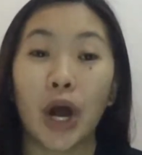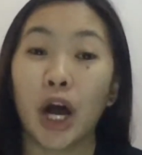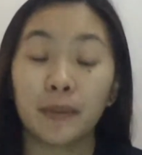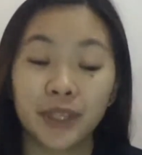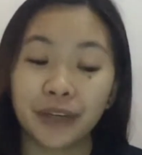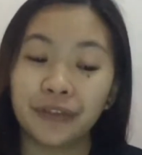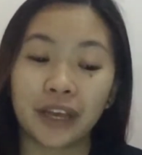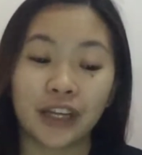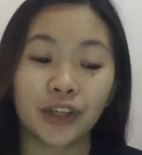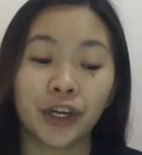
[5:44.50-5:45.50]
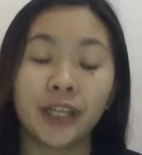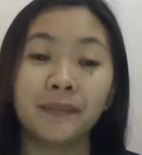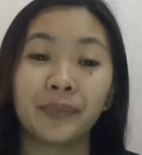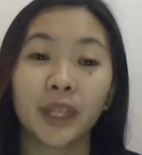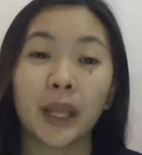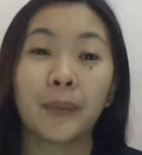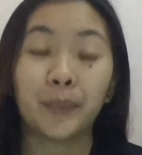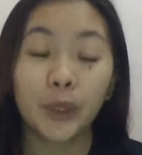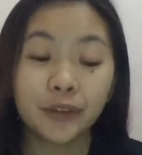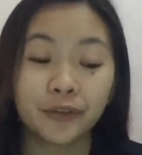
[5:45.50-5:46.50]
observation,
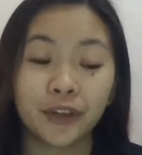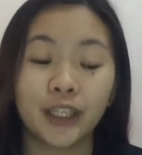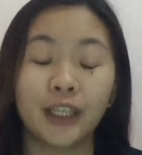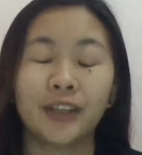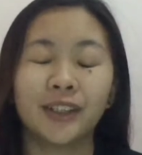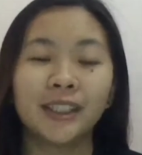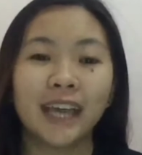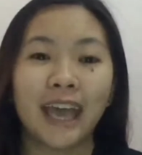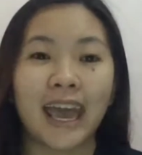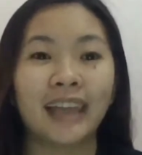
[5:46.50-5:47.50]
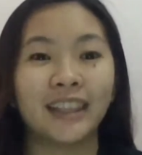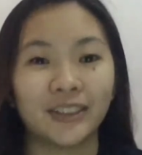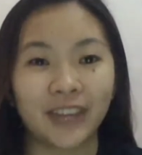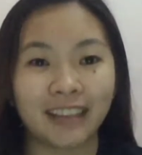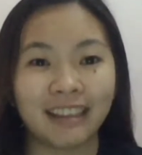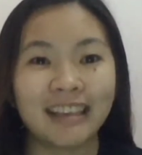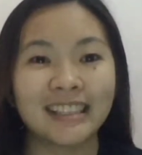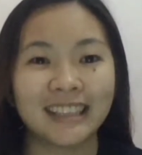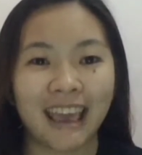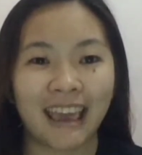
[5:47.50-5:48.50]
portfolio, and the rating
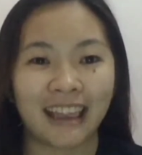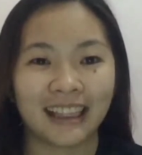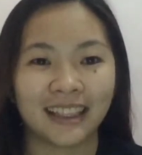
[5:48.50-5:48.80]
scale.